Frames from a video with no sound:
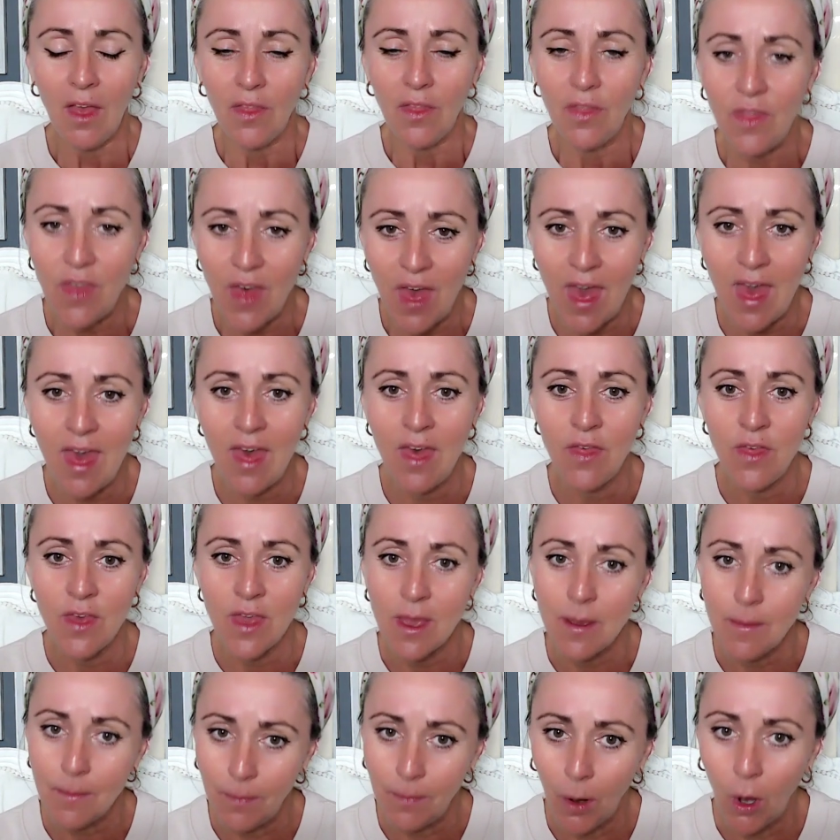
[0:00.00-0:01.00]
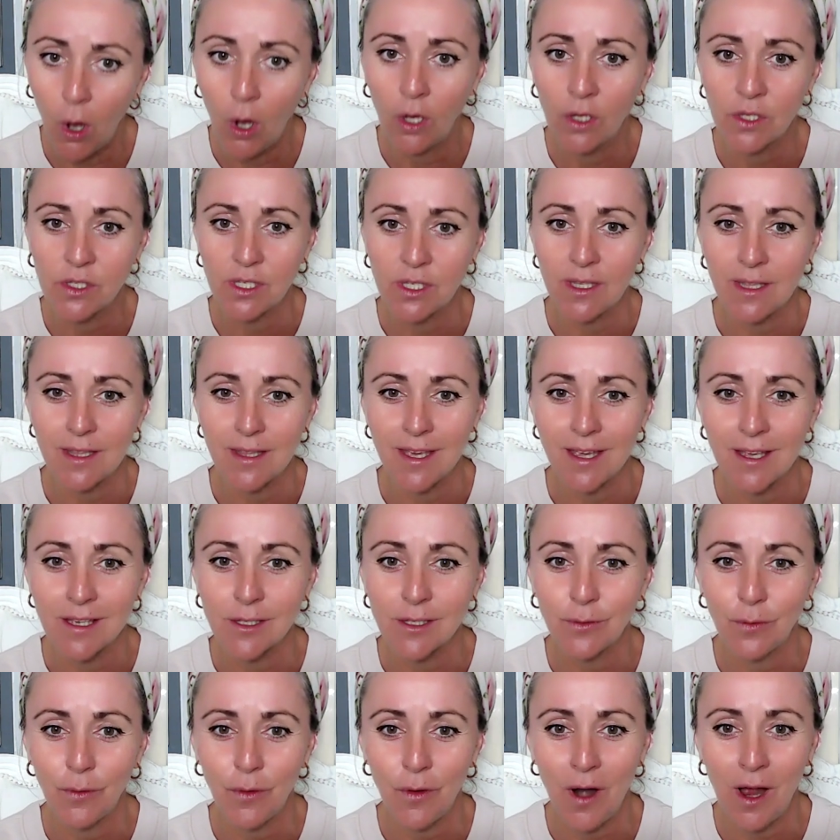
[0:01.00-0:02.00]
They're the important
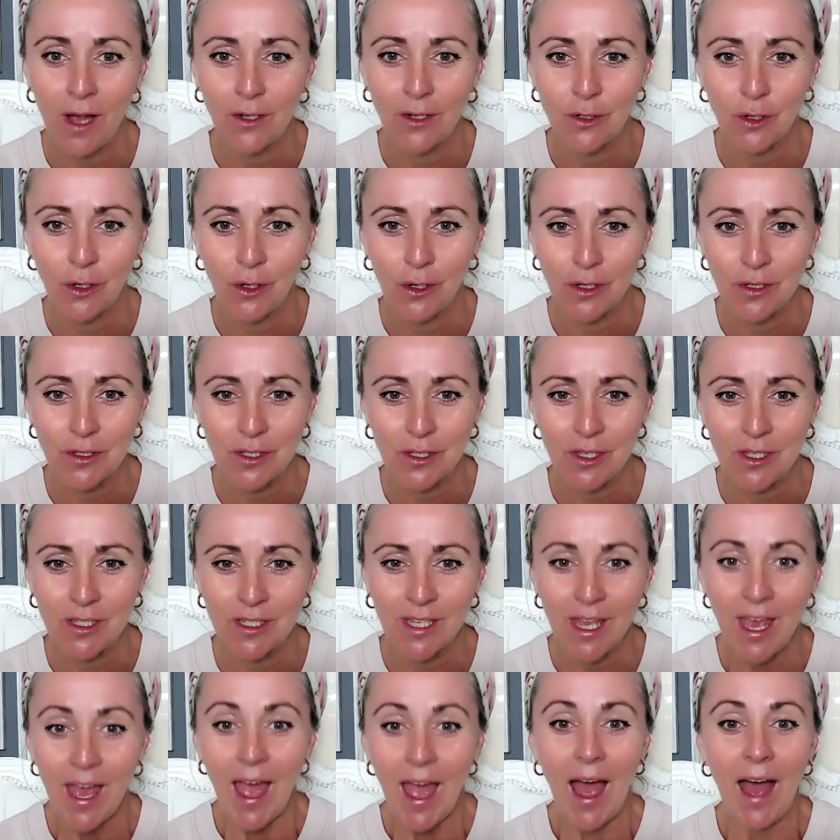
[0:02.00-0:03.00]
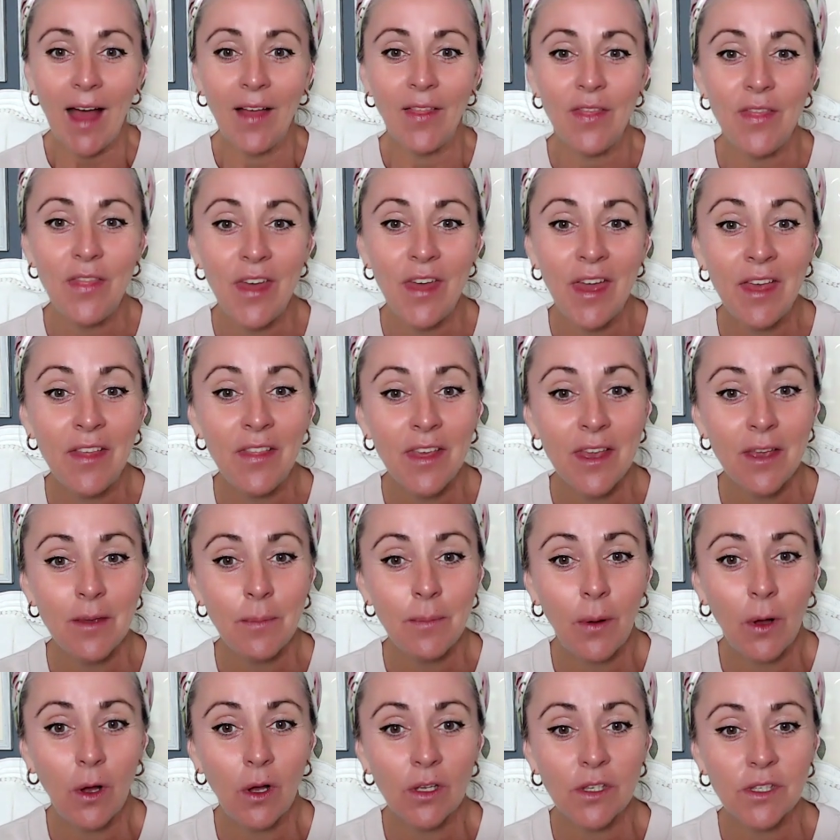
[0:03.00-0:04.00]
things for our daughters. And they're the
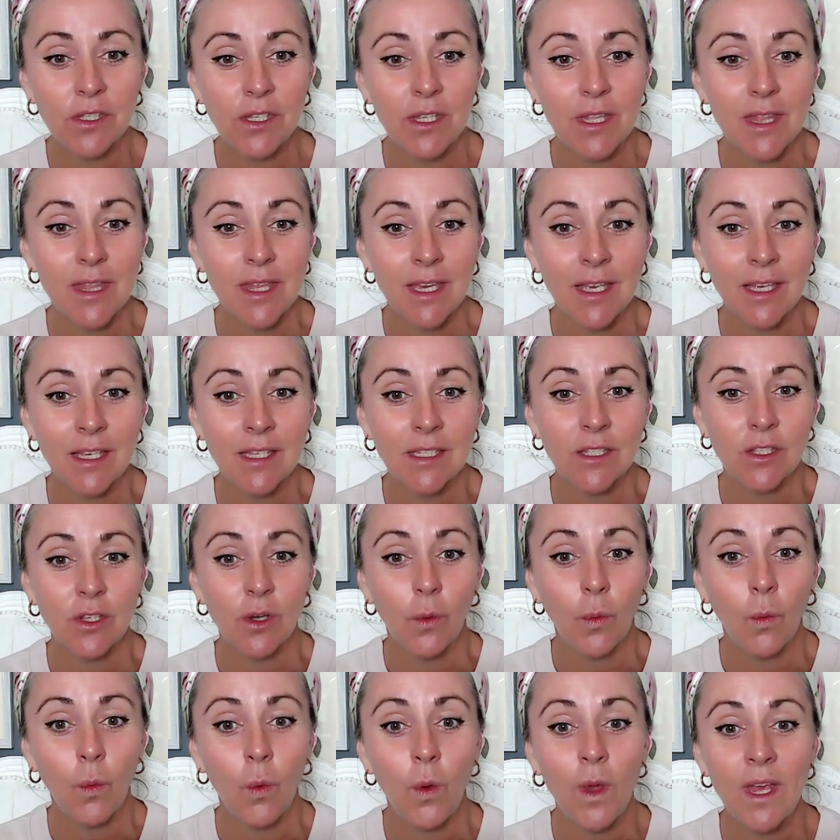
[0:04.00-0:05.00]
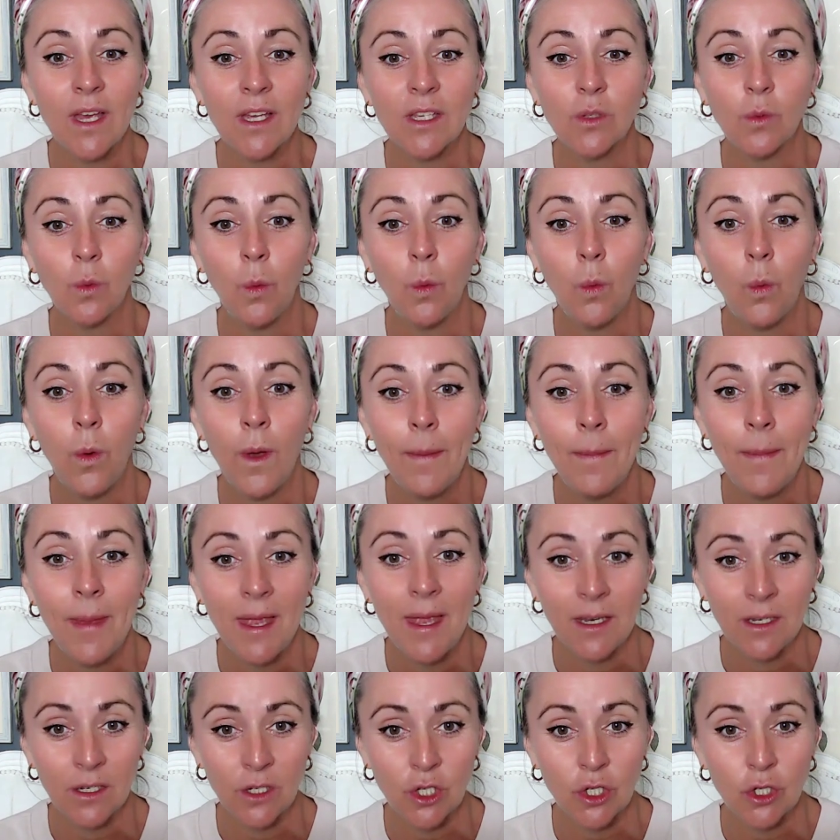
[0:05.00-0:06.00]
important things that we as
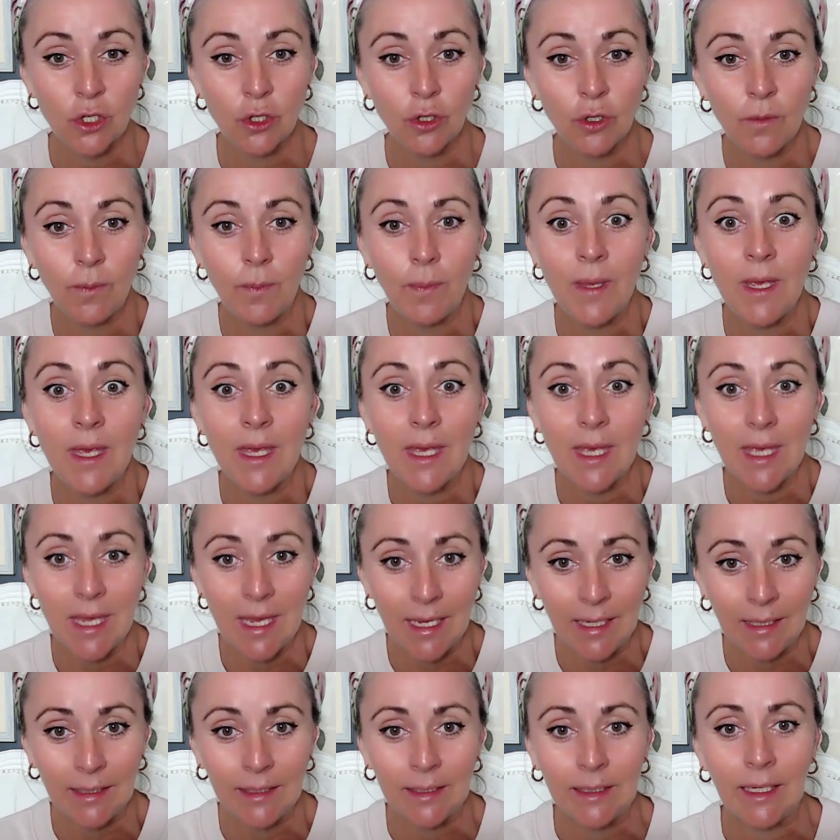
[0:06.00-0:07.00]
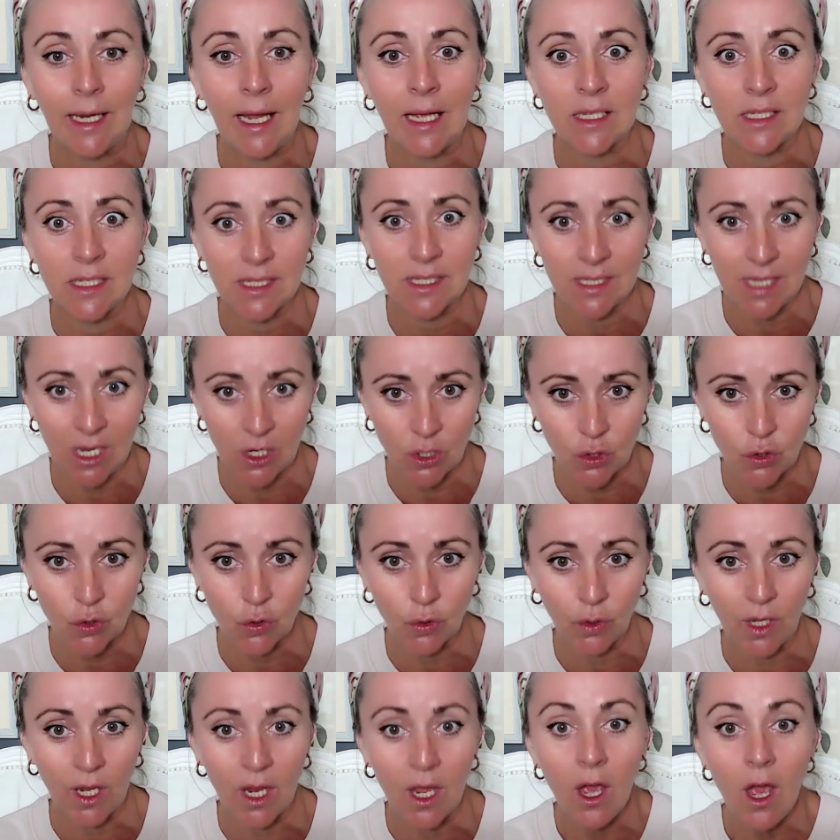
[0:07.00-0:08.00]
women should be healing
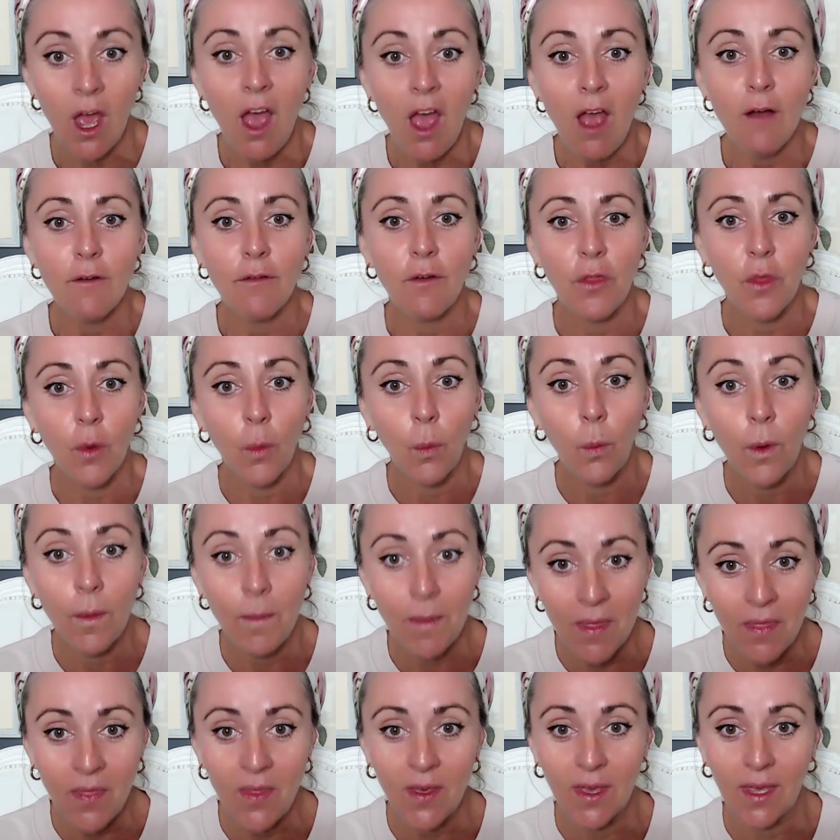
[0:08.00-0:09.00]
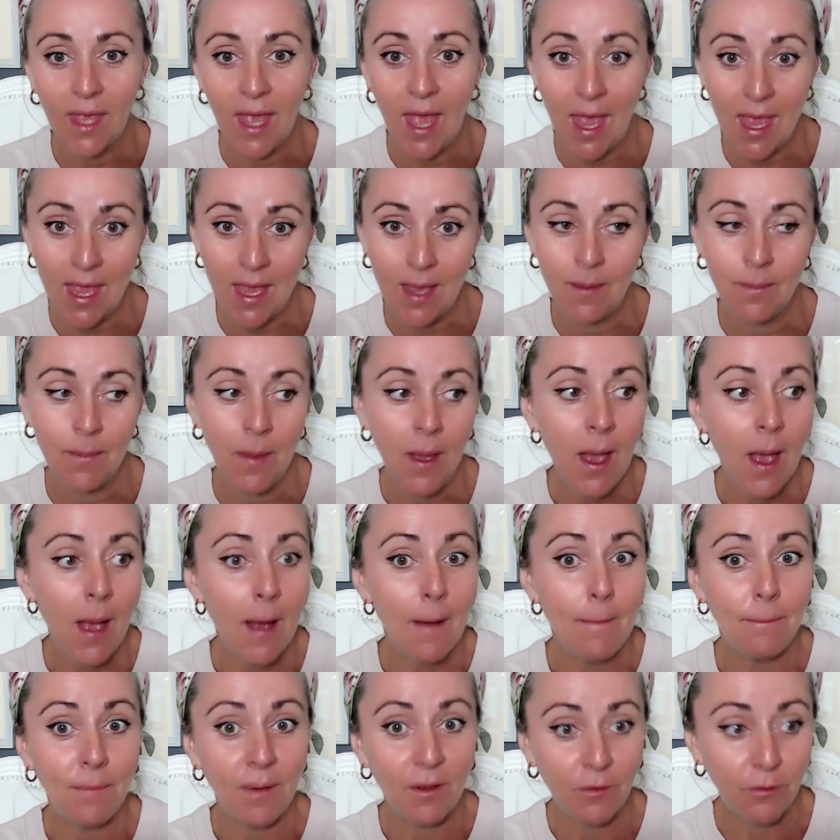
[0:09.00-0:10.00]
ancestrally for the women that came
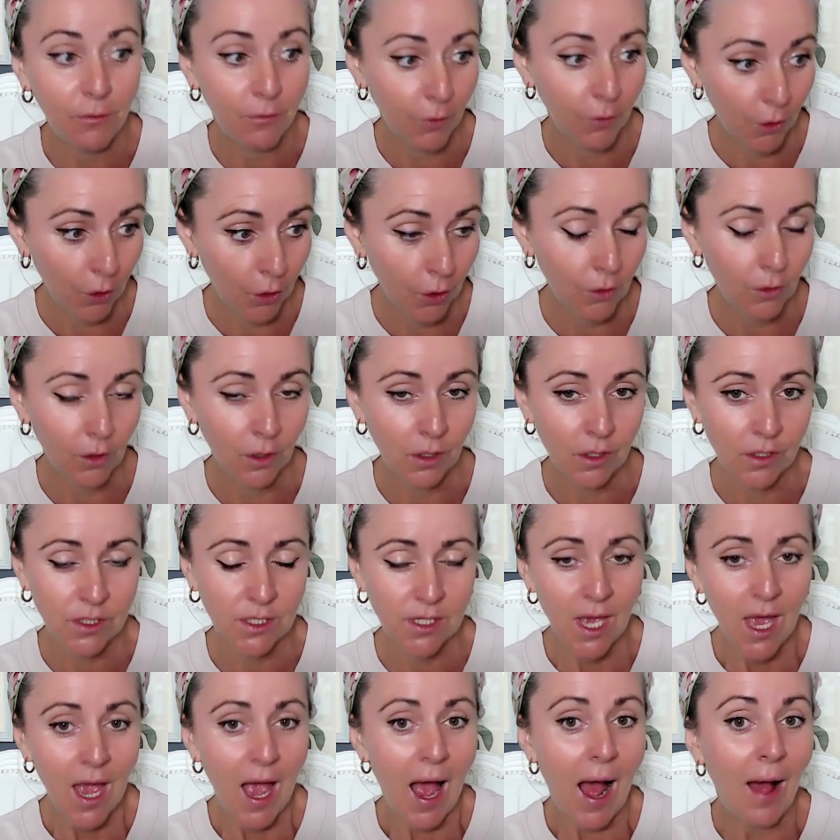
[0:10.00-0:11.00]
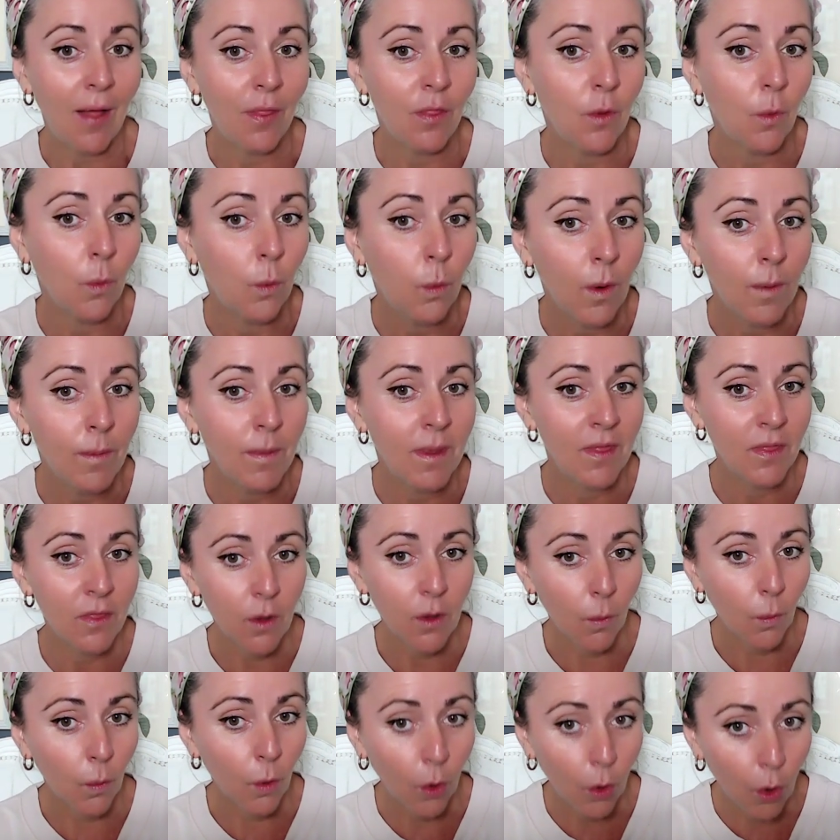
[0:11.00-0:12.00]
before us and the women
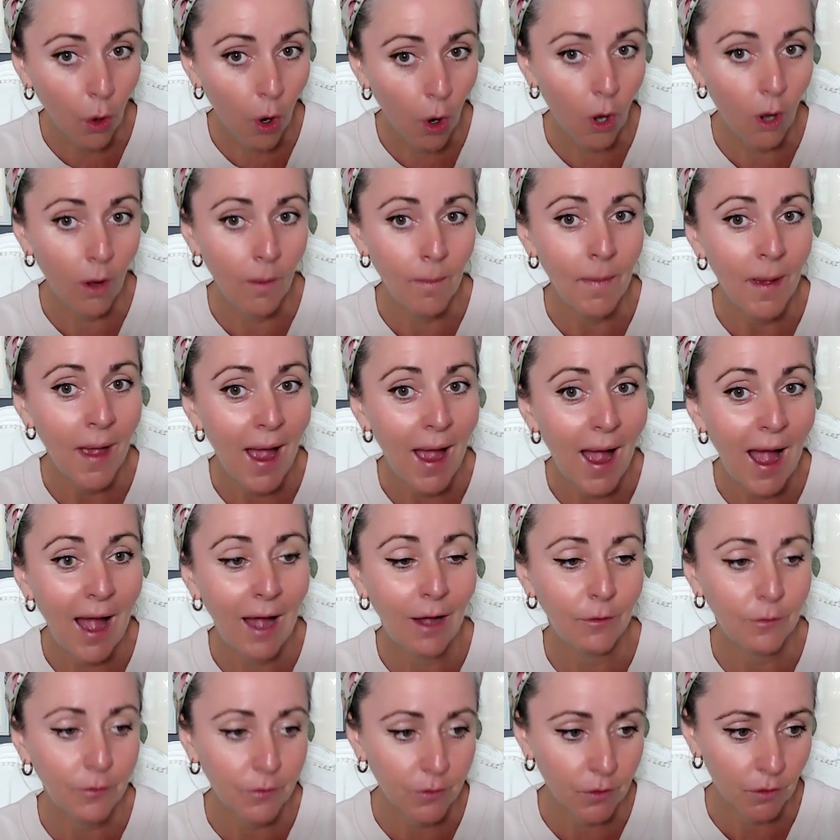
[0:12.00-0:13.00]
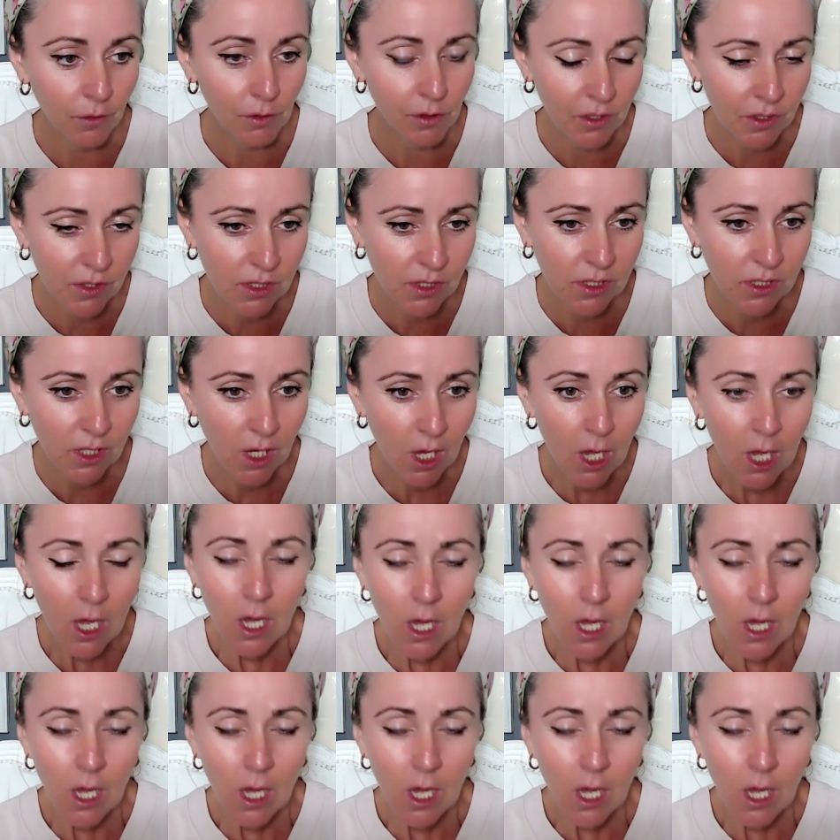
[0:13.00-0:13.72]
that will come after us.